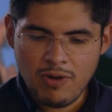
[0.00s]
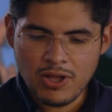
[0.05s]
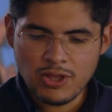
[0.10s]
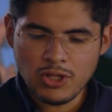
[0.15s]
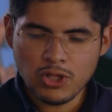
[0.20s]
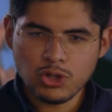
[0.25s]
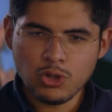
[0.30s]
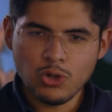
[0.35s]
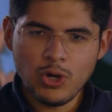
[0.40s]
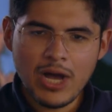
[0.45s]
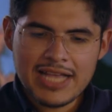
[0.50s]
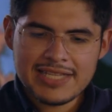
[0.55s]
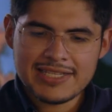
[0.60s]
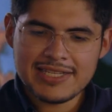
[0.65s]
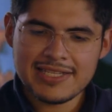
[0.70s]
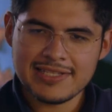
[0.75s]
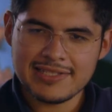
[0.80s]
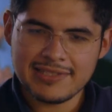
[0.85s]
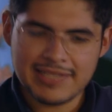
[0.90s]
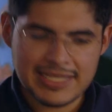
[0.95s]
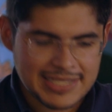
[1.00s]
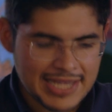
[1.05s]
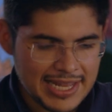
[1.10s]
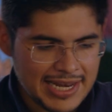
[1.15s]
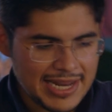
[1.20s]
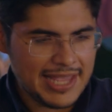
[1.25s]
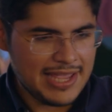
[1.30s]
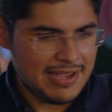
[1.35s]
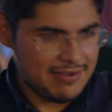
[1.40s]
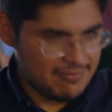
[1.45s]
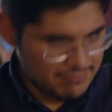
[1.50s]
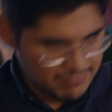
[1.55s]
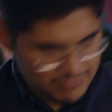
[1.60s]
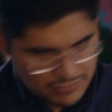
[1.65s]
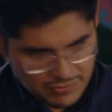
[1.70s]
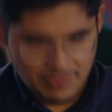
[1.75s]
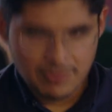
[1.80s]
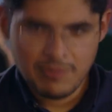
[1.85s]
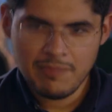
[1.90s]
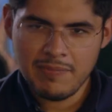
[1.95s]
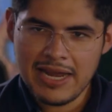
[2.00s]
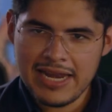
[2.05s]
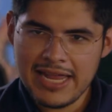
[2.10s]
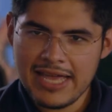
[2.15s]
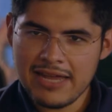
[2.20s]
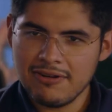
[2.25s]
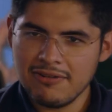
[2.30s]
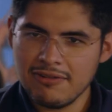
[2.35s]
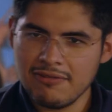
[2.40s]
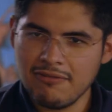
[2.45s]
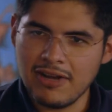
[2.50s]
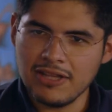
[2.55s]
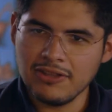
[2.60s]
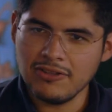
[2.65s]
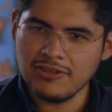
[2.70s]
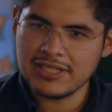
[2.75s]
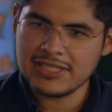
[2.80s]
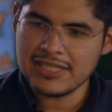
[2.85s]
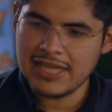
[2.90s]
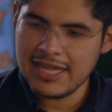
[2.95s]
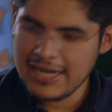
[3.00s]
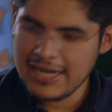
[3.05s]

we can't be afraid. It's like if you're if you're